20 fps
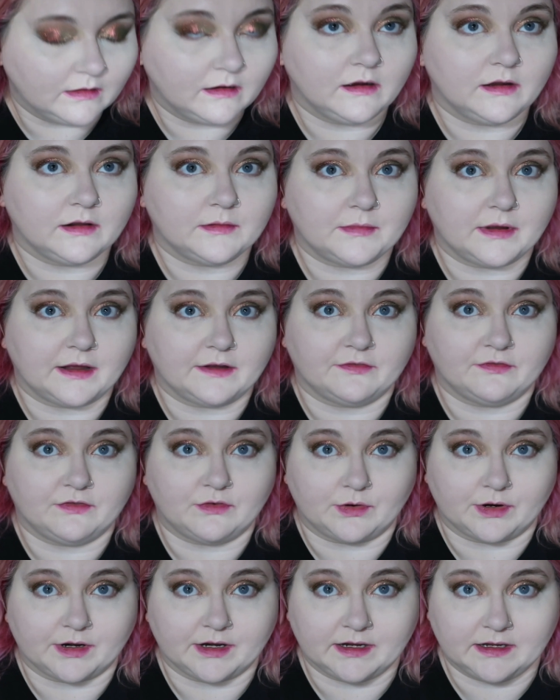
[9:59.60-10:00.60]
on my
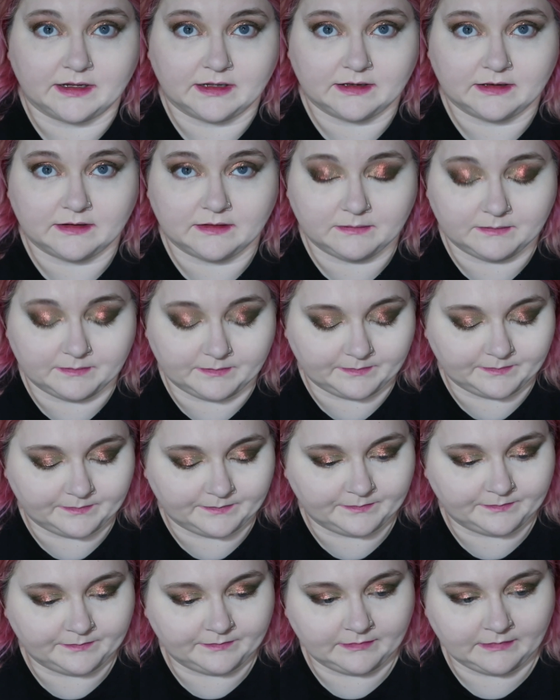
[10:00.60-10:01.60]
forehead
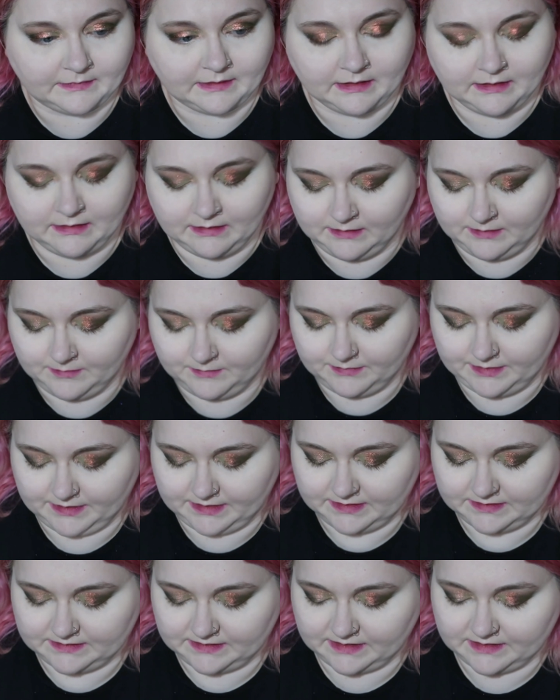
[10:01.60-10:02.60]

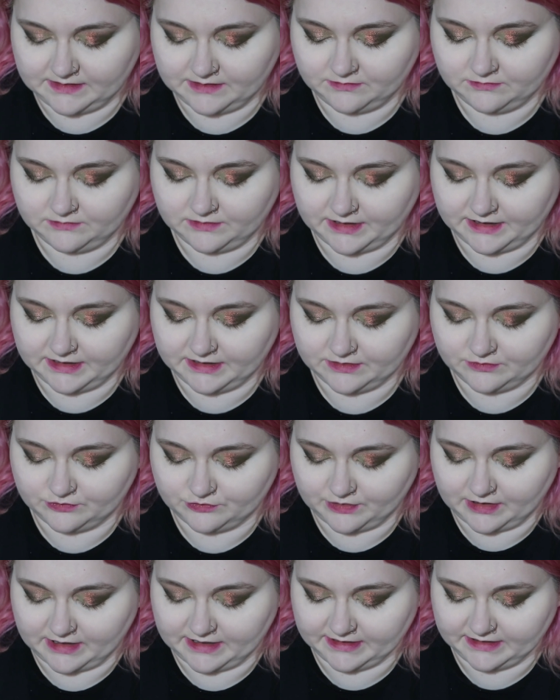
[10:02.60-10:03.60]
because I don't like a
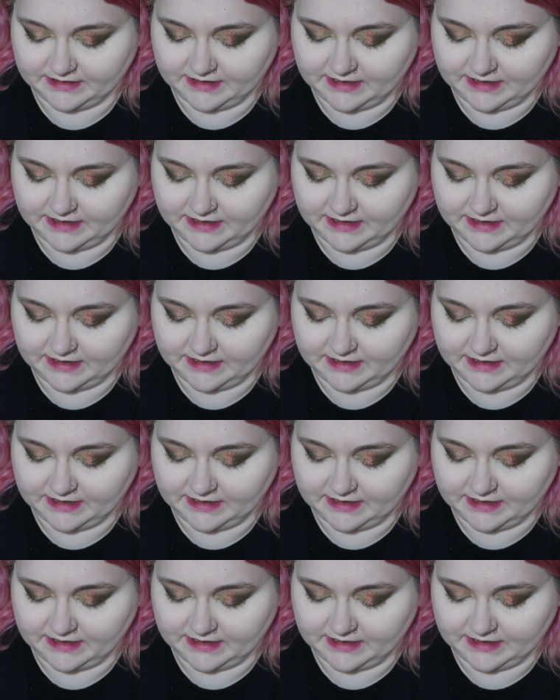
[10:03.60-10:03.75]
dry,